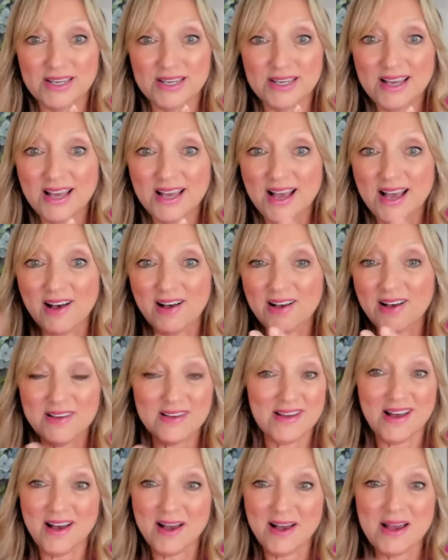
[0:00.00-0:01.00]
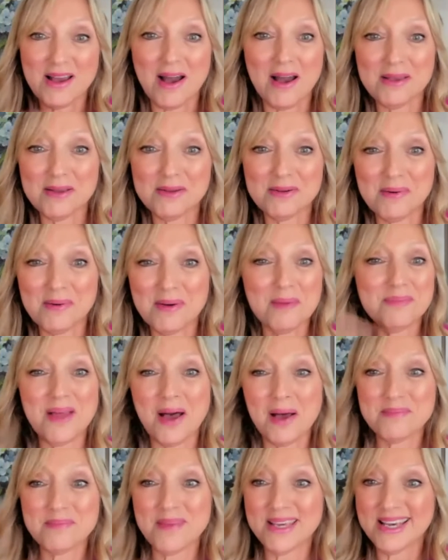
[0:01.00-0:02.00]
I'm not
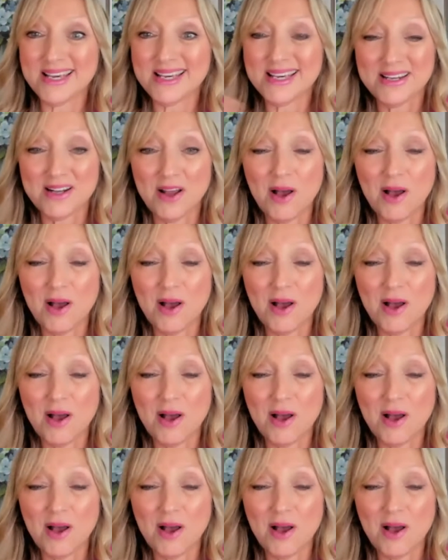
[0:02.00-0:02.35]
making it up